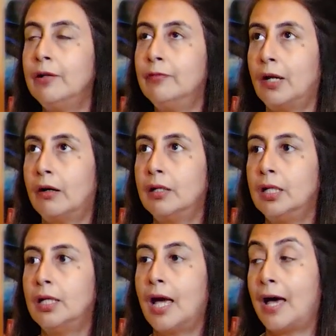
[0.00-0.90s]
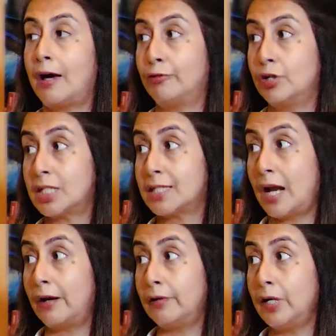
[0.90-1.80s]
very average
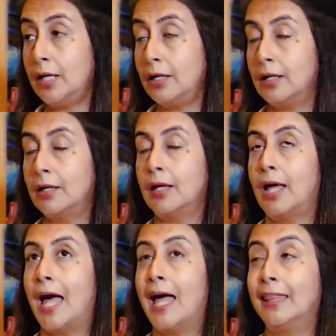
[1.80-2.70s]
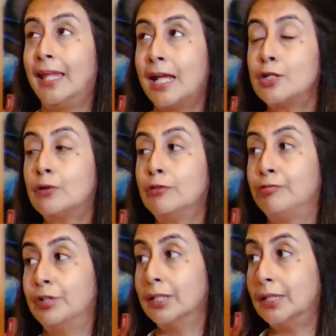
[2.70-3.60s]
salary. And then I took a
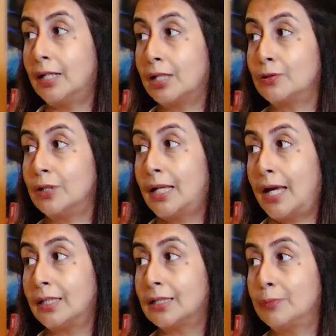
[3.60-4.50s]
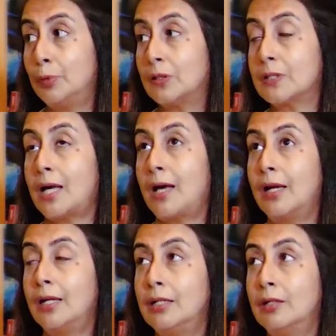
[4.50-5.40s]
further cut on that because
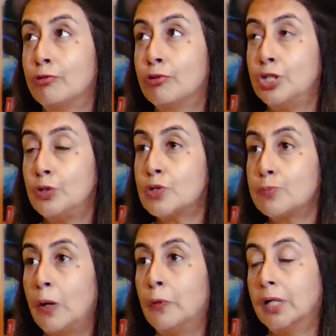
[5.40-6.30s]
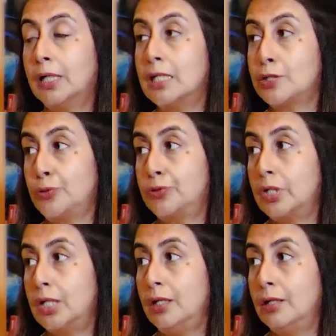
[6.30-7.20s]
I reduced my working days to
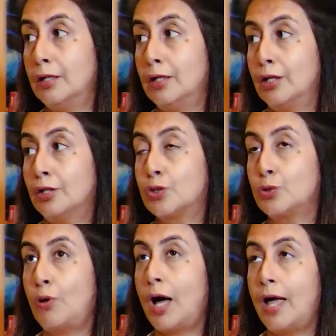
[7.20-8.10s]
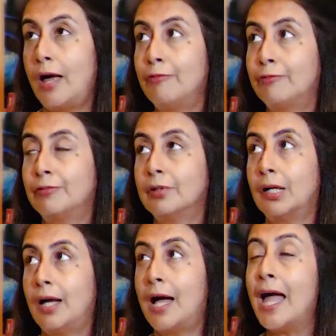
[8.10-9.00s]
3. So I
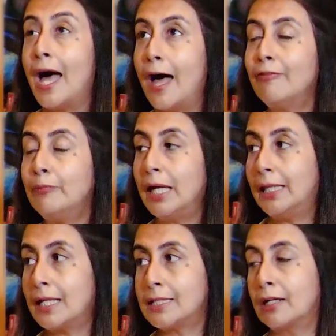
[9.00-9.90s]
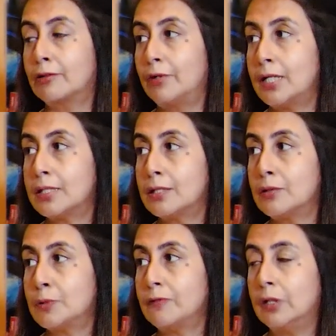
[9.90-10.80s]
have made that sacrifice in
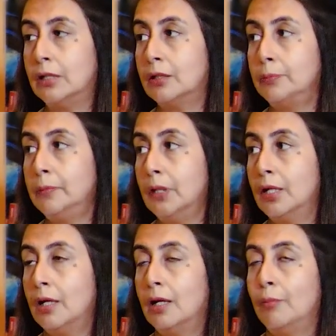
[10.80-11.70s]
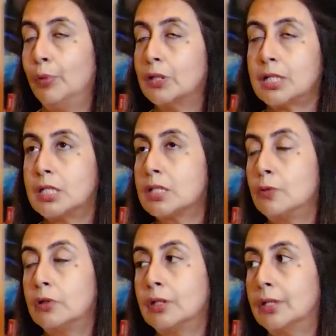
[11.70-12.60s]
terms of an income because I just
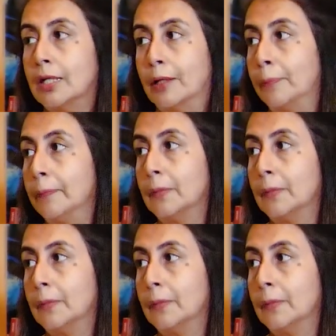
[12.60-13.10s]
wanted the time.